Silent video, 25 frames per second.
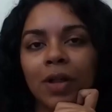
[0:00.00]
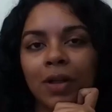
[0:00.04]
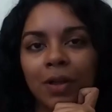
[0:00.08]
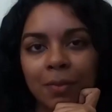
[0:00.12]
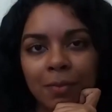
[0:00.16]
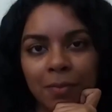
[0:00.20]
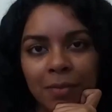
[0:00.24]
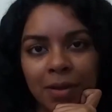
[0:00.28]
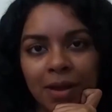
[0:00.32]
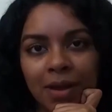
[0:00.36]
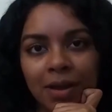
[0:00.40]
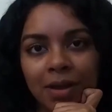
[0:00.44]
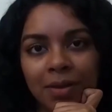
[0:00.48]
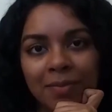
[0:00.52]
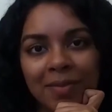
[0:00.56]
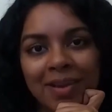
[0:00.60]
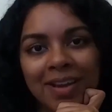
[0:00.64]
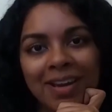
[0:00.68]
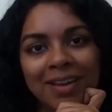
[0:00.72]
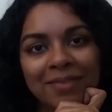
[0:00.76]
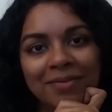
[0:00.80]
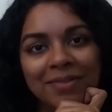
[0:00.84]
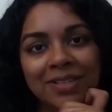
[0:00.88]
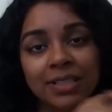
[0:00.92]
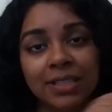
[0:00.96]
welcome back. My
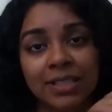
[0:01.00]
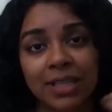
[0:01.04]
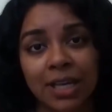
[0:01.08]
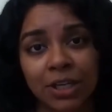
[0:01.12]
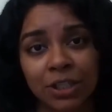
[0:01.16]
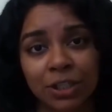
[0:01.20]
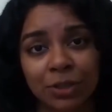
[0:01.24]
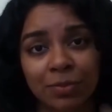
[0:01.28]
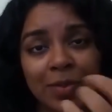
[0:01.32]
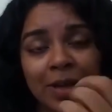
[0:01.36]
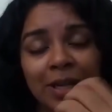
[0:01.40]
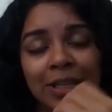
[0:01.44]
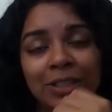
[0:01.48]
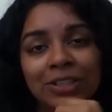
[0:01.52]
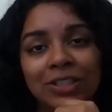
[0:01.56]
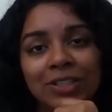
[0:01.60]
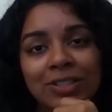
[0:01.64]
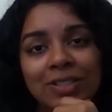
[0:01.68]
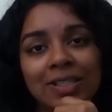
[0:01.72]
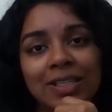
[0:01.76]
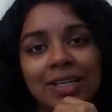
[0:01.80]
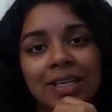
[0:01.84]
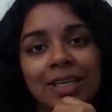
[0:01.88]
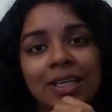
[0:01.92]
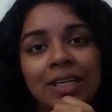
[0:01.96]
name is Sasha
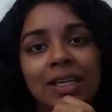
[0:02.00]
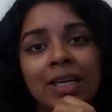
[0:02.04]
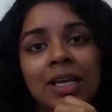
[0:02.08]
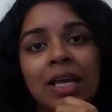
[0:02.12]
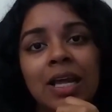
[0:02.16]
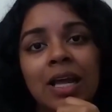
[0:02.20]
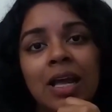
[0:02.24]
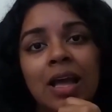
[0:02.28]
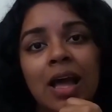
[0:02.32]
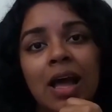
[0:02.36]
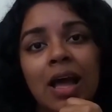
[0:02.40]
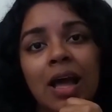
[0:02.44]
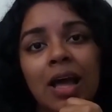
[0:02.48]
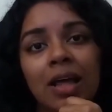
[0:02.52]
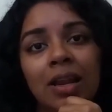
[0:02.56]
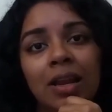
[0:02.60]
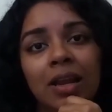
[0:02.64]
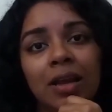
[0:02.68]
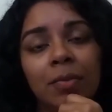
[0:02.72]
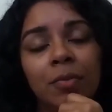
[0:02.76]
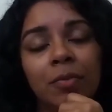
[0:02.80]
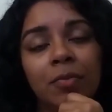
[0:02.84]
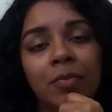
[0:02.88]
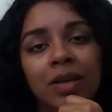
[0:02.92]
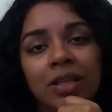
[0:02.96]
Baldeosingh and
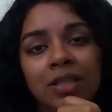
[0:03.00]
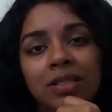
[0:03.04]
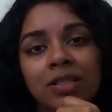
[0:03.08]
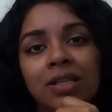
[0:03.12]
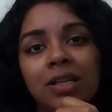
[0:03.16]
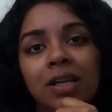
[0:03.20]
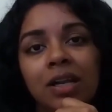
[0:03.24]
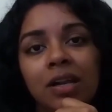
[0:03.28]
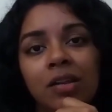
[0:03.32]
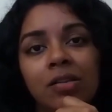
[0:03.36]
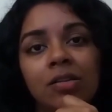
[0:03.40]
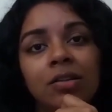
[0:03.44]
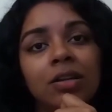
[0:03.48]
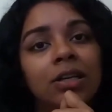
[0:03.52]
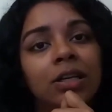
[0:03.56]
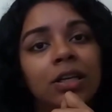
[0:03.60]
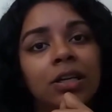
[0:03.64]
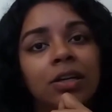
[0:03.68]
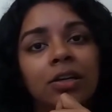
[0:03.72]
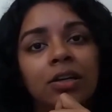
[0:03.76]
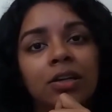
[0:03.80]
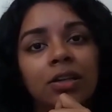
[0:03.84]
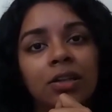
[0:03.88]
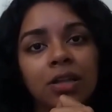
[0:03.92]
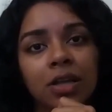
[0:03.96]
I'm a mental health
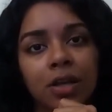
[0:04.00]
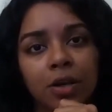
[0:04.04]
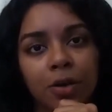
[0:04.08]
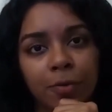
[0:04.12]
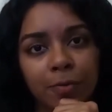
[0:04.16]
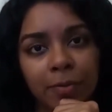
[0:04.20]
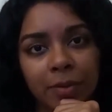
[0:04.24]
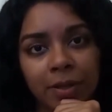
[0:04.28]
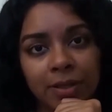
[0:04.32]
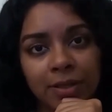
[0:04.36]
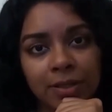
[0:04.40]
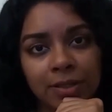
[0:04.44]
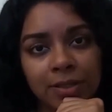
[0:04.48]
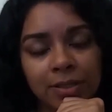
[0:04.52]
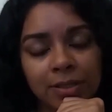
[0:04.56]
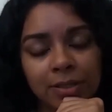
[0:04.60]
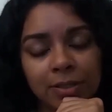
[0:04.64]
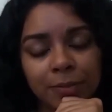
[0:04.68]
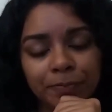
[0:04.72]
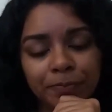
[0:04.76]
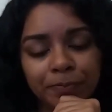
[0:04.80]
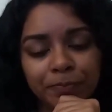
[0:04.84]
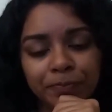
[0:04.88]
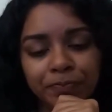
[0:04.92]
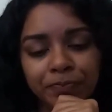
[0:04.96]
clinical therapist.
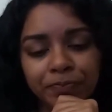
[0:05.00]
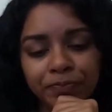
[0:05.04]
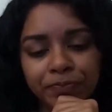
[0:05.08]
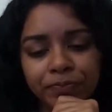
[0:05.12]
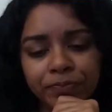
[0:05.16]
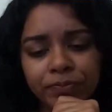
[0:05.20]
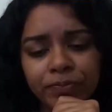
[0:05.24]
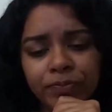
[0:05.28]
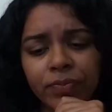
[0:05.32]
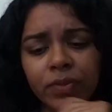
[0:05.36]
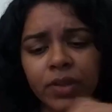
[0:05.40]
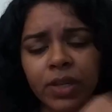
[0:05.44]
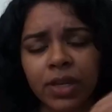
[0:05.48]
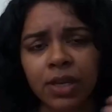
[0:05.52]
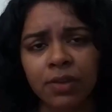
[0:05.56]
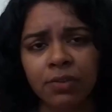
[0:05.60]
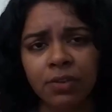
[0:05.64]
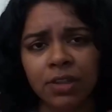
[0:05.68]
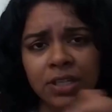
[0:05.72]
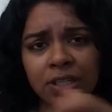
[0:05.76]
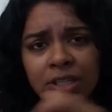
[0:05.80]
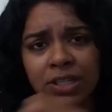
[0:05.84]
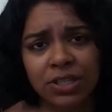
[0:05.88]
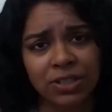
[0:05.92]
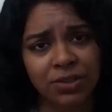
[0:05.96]
If
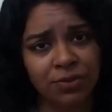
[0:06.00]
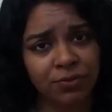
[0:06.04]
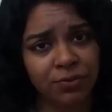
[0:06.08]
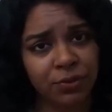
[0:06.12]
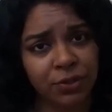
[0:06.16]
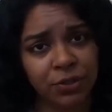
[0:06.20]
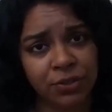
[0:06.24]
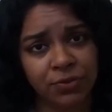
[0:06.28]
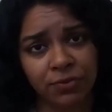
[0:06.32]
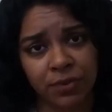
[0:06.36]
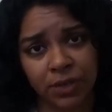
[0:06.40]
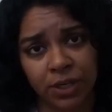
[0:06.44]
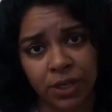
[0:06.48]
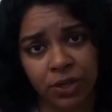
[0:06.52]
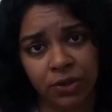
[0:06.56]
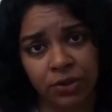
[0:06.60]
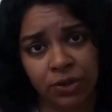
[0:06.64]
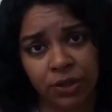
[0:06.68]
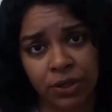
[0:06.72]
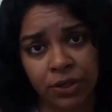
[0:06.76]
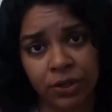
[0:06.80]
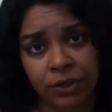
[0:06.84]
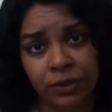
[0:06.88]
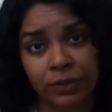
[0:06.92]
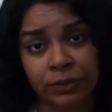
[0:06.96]
this is the first video
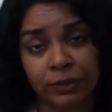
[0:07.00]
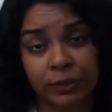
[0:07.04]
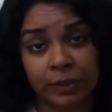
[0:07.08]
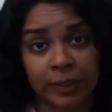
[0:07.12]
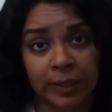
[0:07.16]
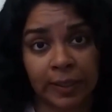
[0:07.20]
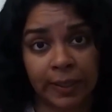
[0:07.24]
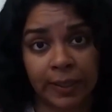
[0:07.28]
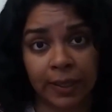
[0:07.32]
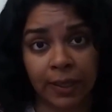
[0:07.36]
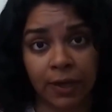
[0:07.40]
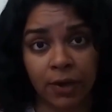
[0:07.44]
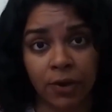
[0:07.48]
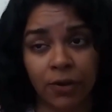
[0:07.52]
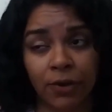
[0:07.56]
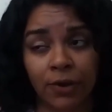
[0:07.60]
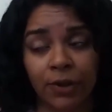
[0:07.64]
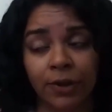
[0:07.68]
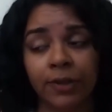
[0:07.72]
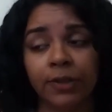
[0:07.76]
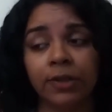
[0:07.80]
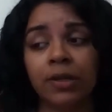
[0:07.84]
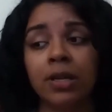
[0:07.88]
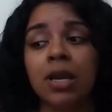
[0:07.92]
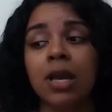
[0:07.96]
you're clicking
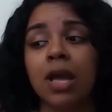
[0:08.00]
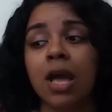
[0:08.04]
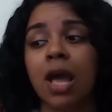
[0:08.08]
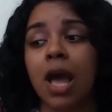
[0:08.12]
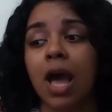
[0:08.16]
on,